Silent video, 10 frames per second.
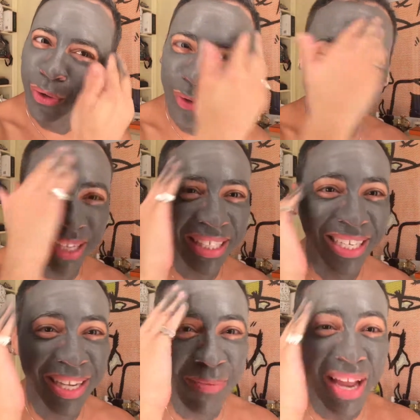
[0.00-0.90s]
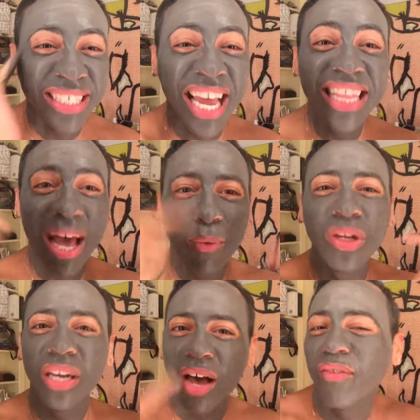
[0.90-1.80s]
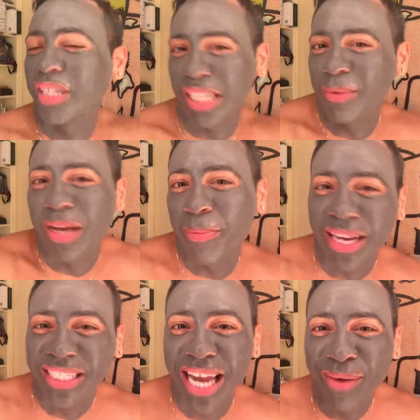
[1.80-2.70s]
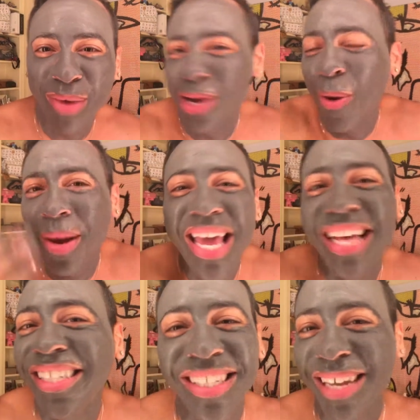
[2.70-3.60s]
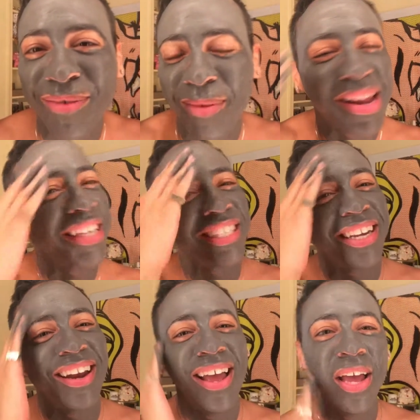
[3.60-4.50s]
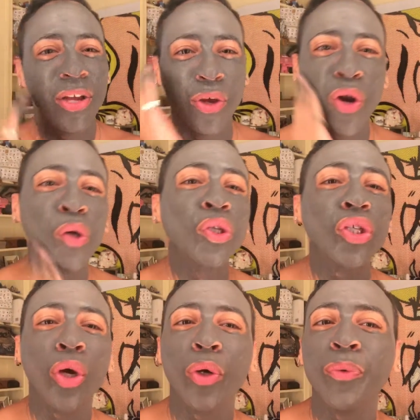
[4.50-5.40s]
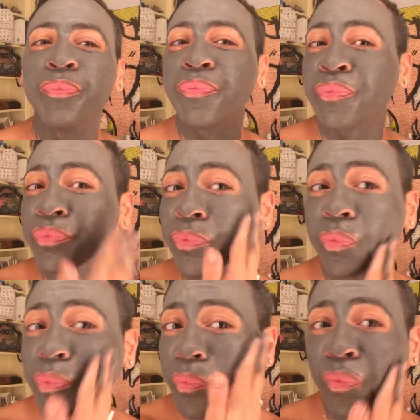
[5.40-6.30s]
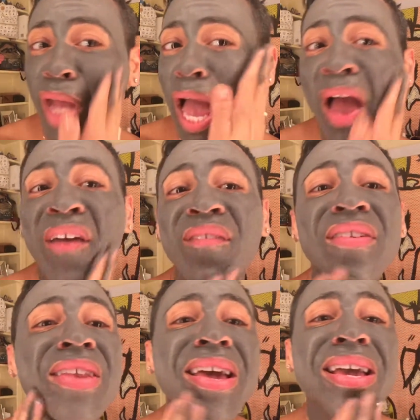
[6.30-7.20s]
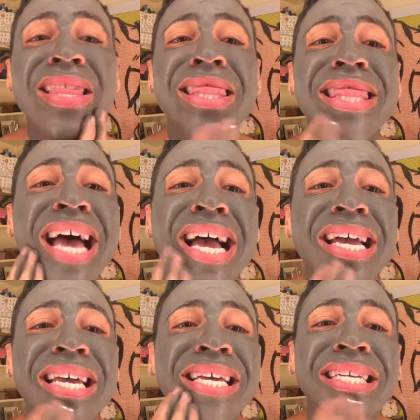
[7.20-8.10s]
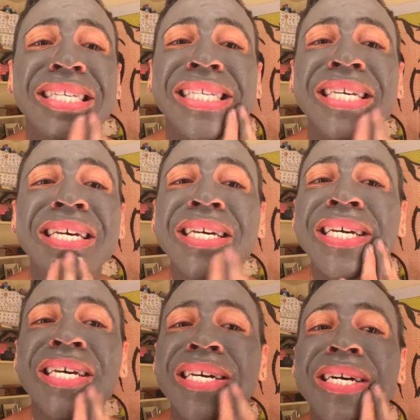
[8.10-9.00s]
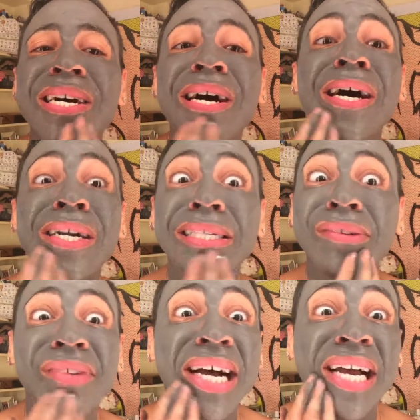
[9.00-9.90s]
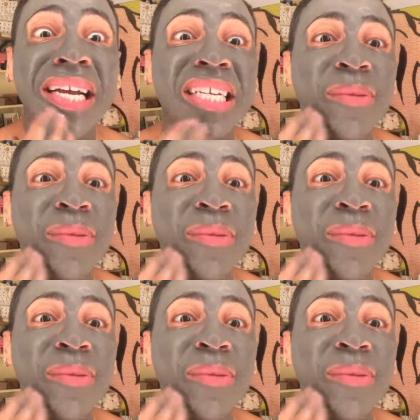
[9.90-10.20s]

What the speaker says: Oh, my skin complexion, and that will love a skin complexion like me. Nobody has a skin complexion, so I feel like that is hard to find,